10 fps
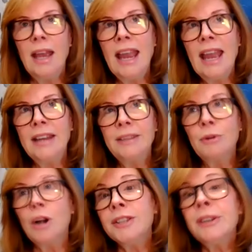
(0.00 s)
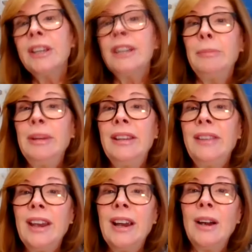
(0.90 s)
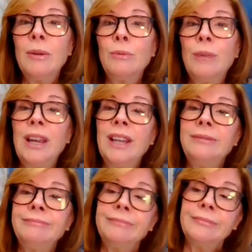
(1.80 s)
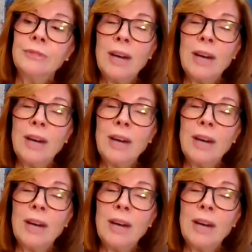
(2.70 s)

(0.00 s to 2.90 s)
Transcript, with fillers: And we're also going to be there when